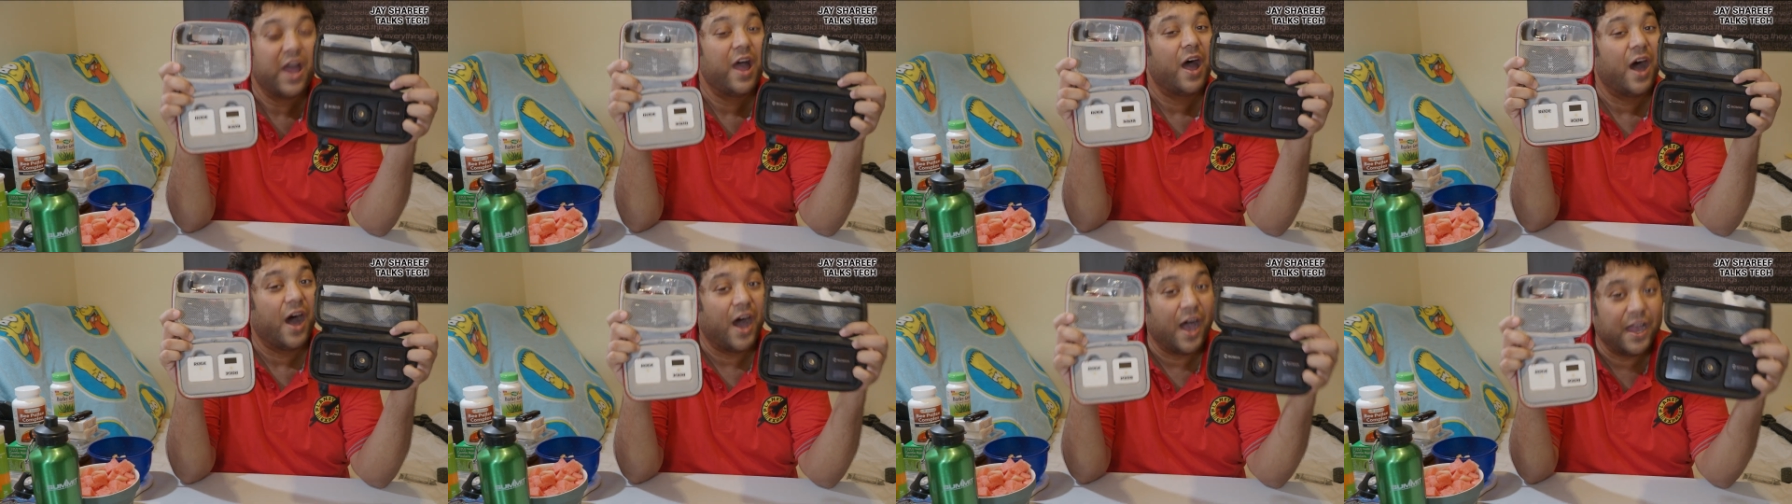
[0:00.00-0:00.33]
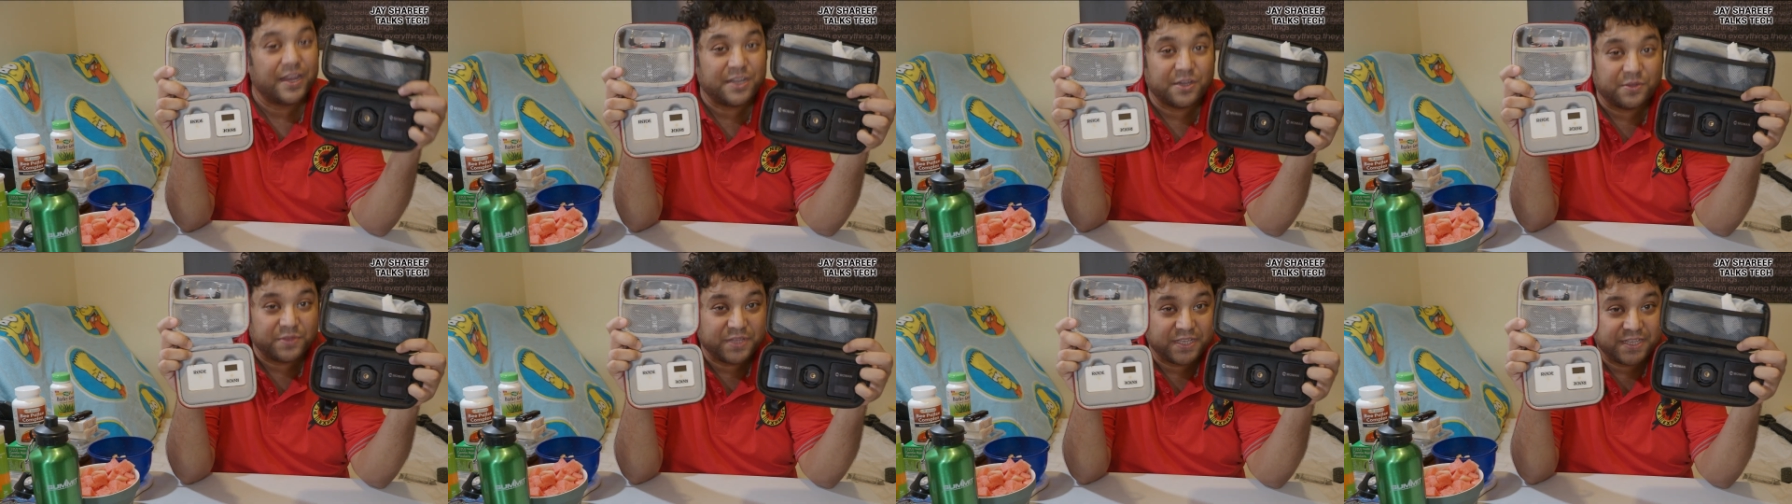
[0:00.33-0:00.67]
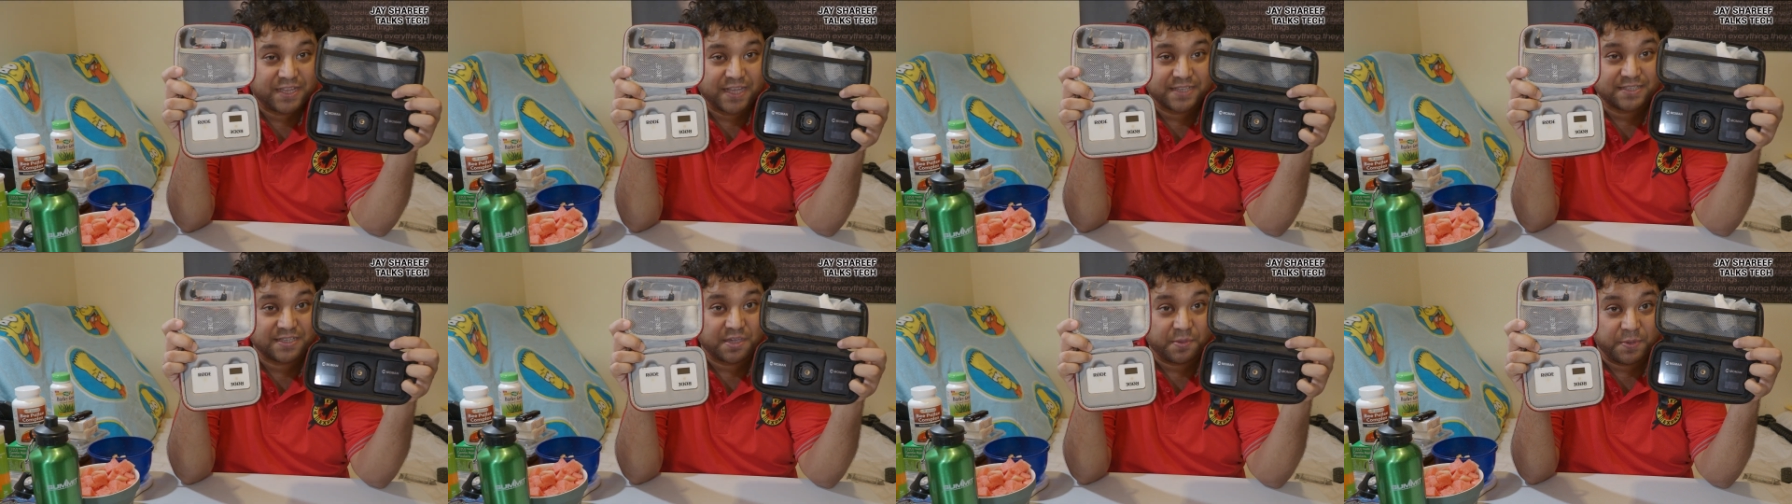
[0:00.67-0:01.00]
I don't think
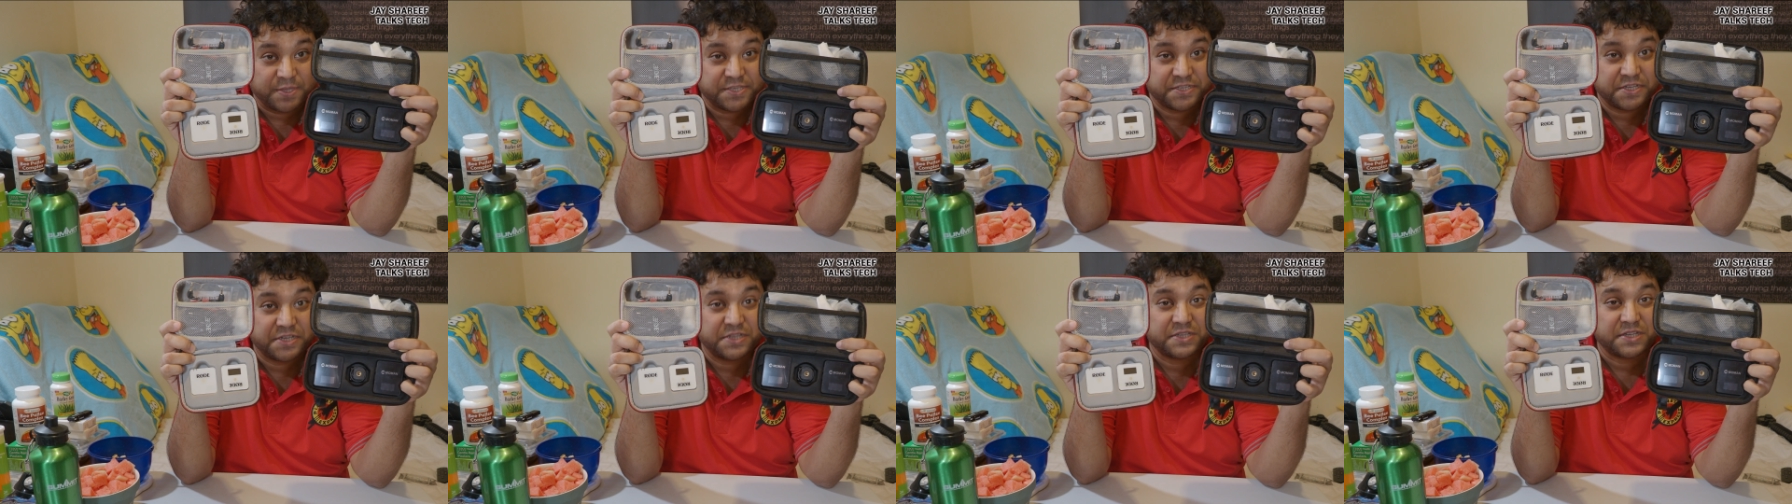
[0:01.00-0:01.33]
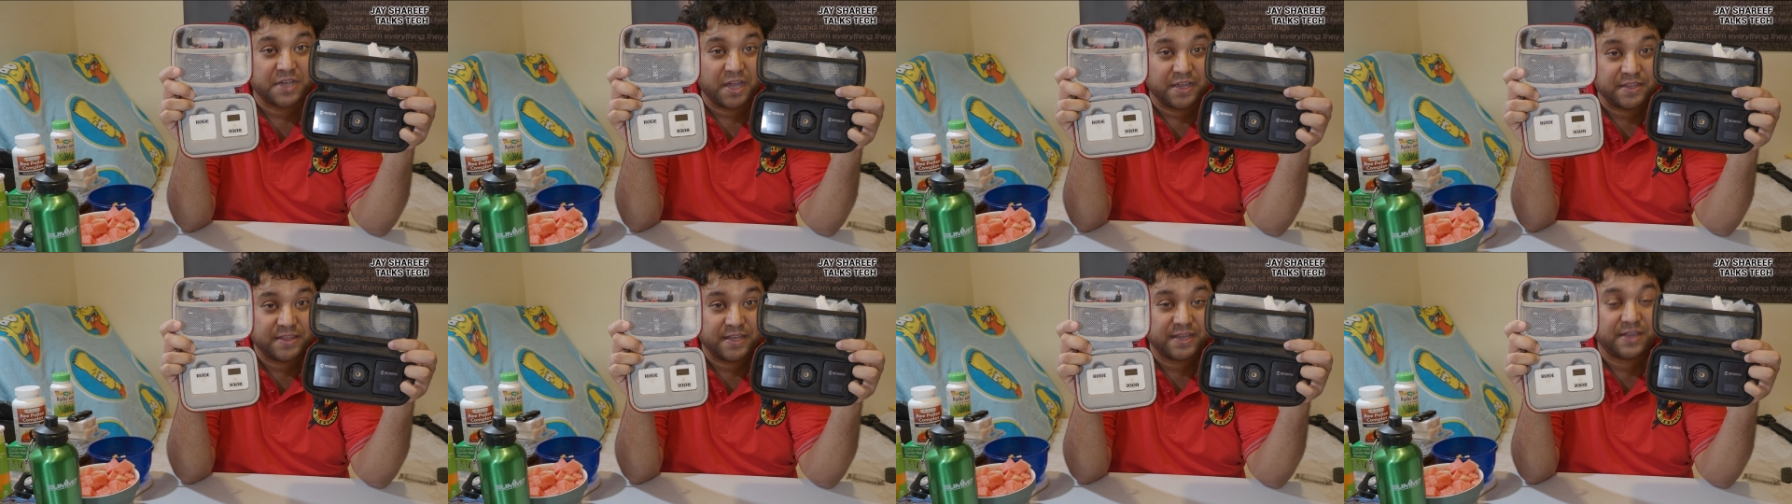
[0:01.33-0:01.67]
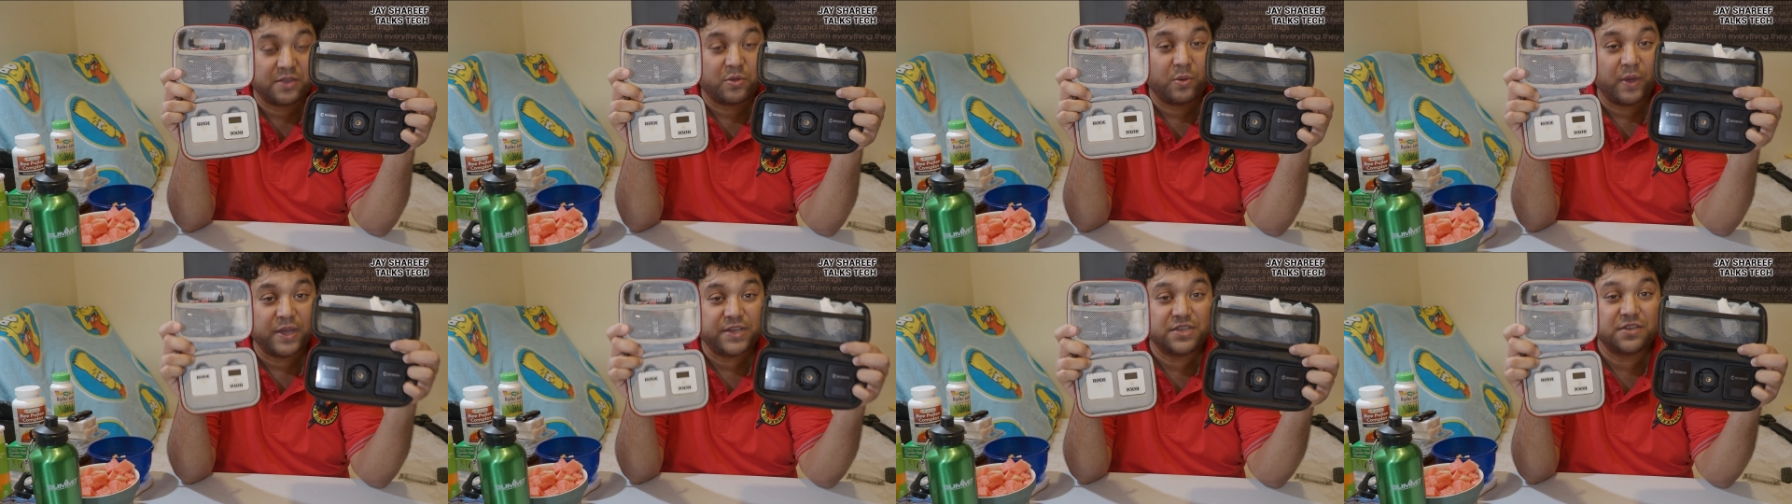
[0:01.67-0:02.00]
that's coincidence. I think
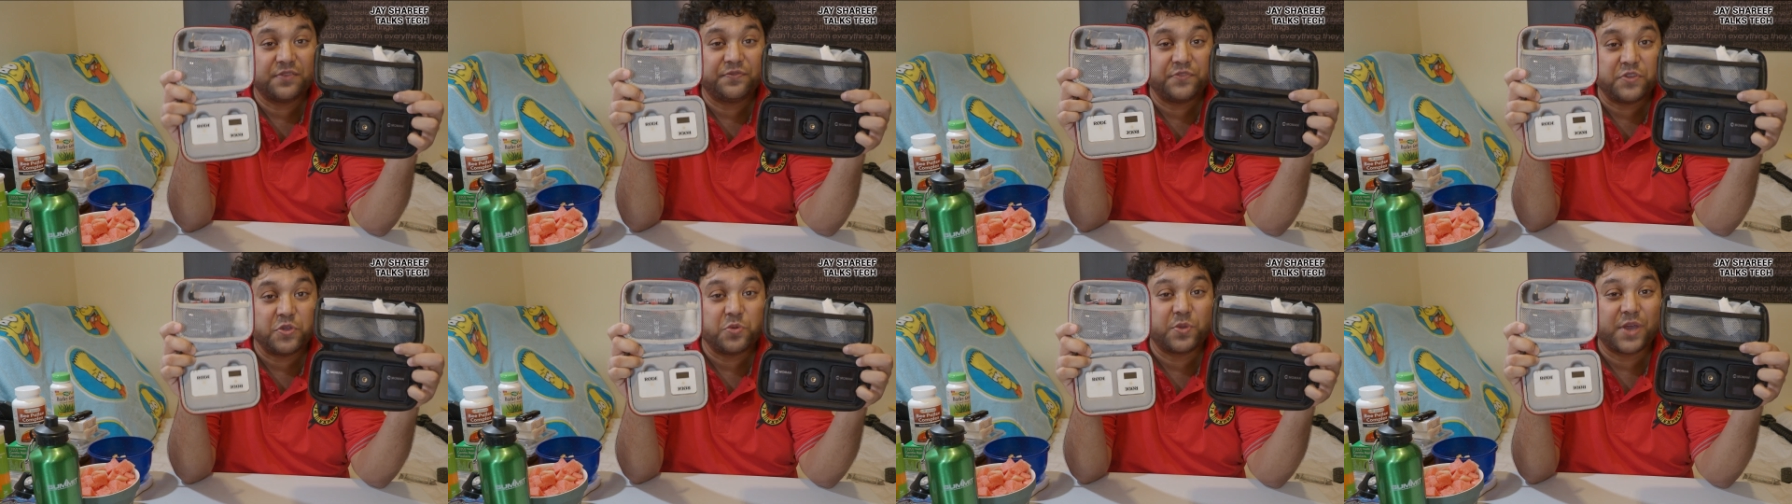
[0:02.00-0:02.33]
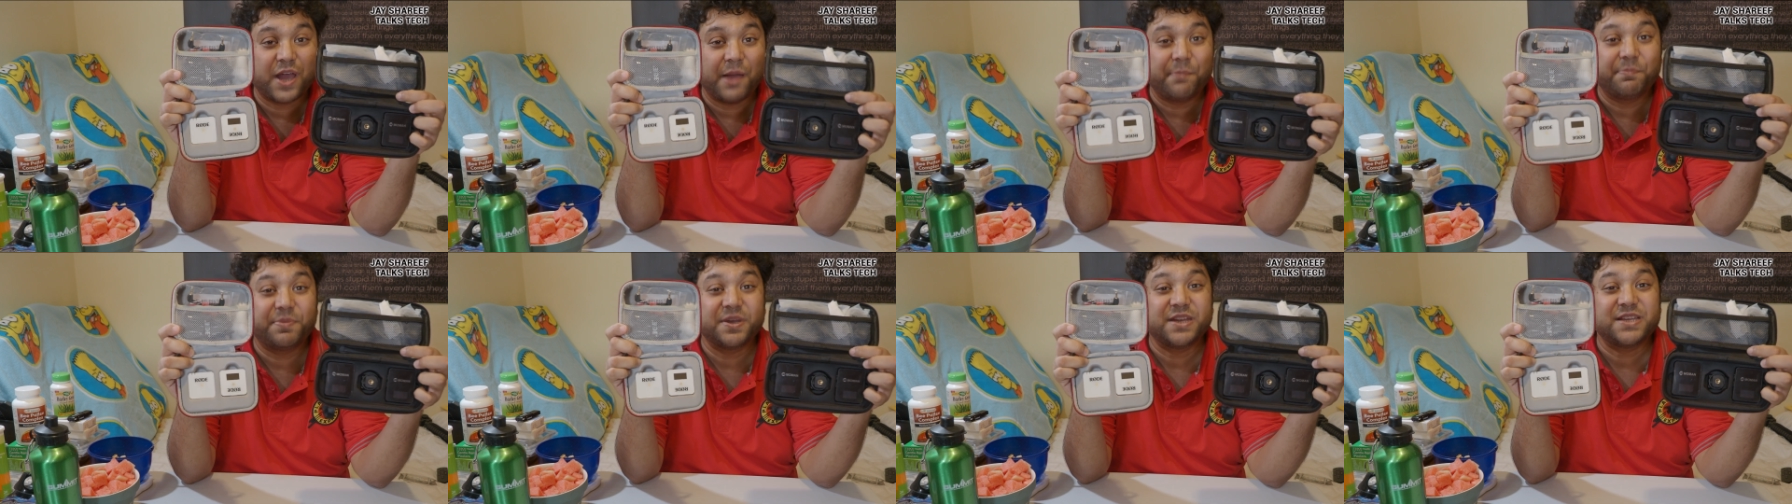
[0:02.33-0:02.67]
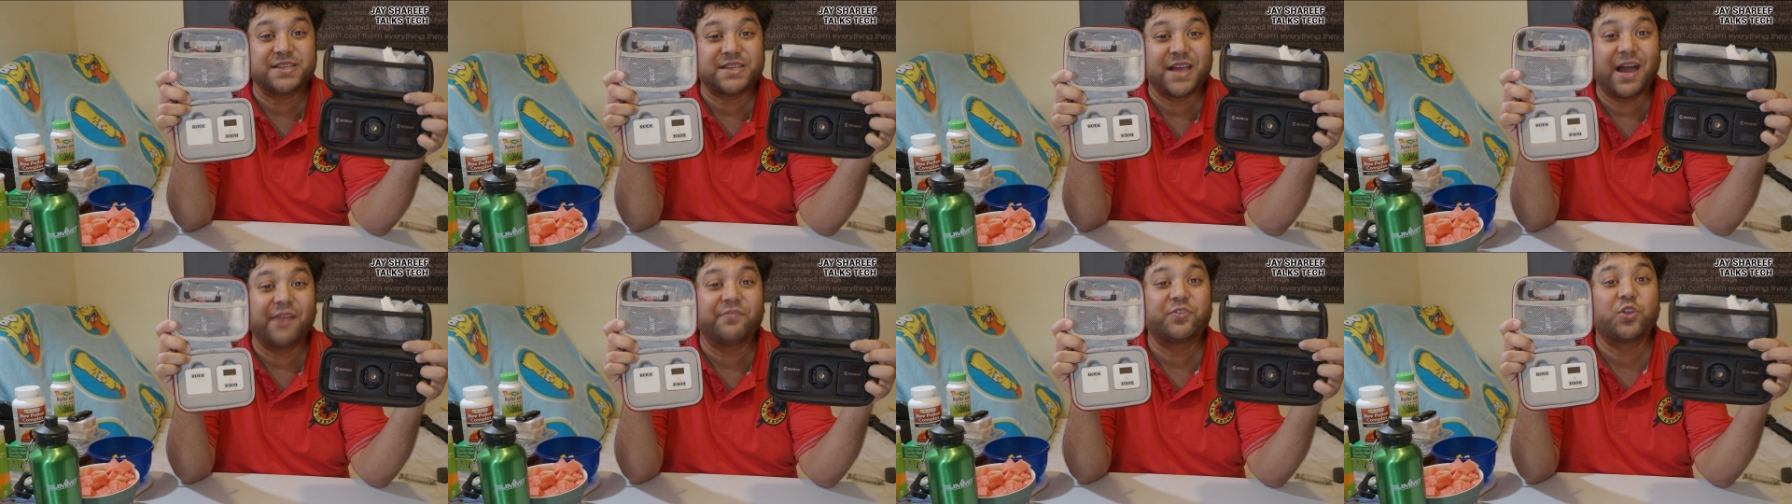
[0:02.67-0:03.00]
quite a few companies
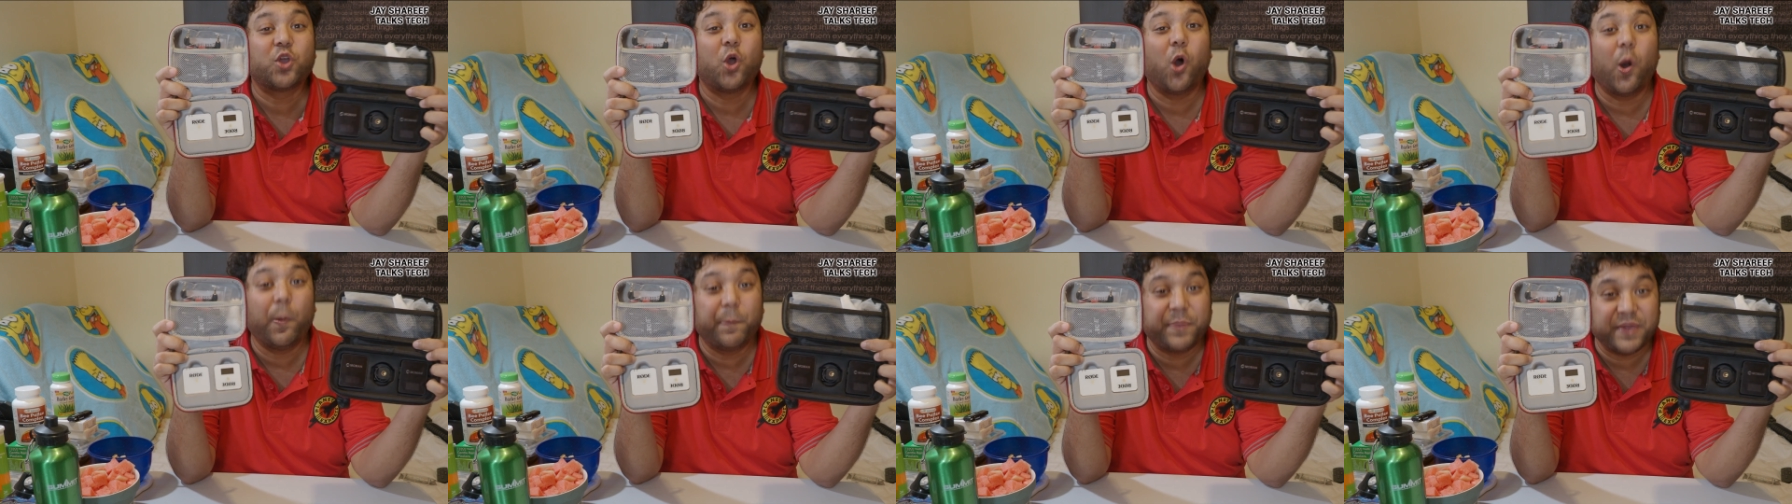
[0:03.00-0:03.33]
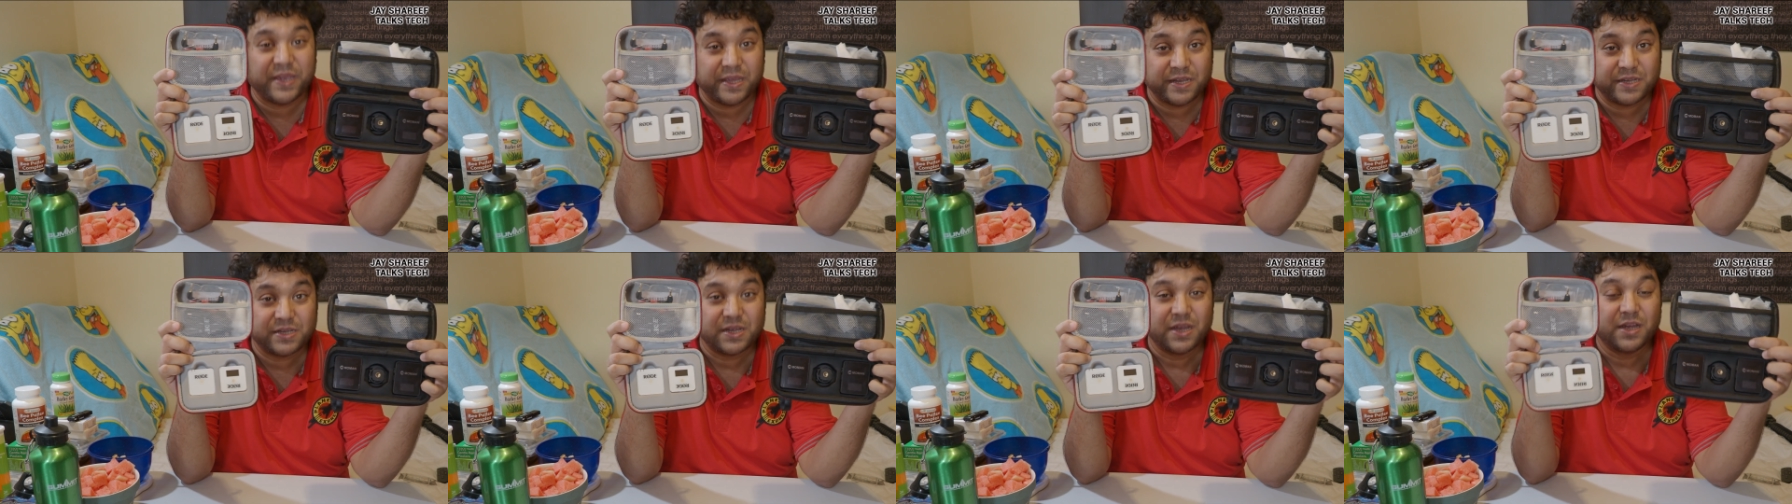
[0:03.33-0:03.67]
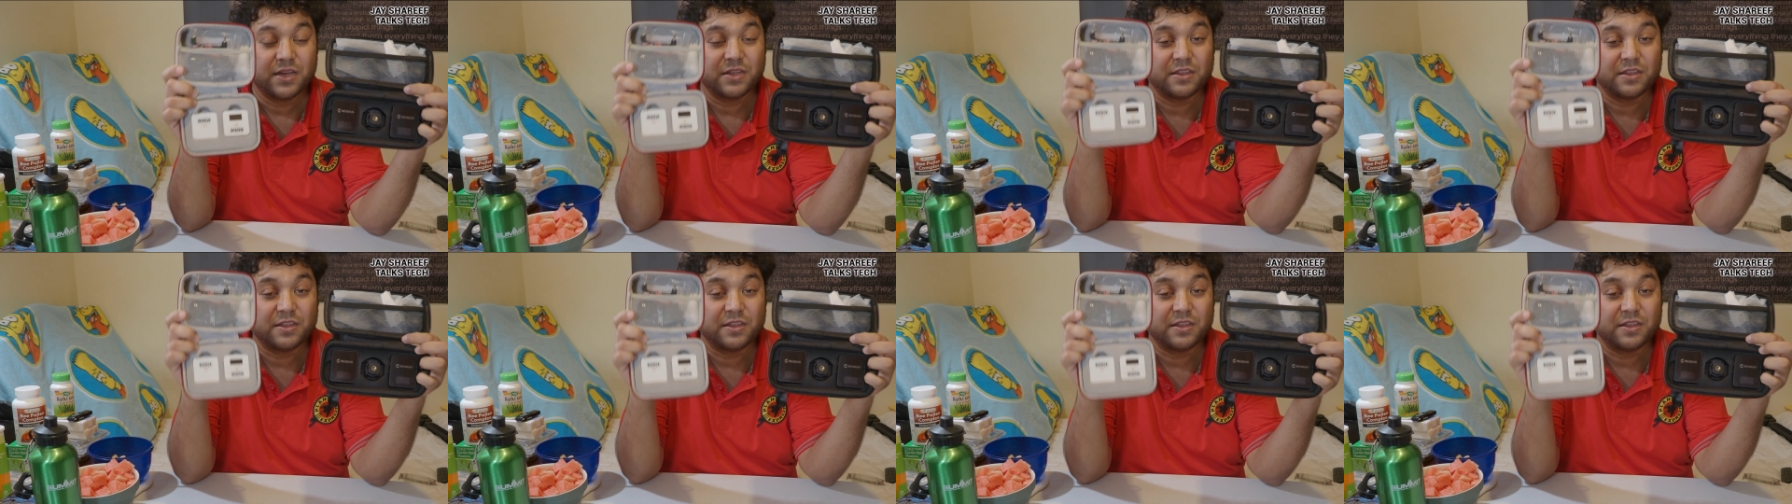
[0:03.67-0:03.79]
have copied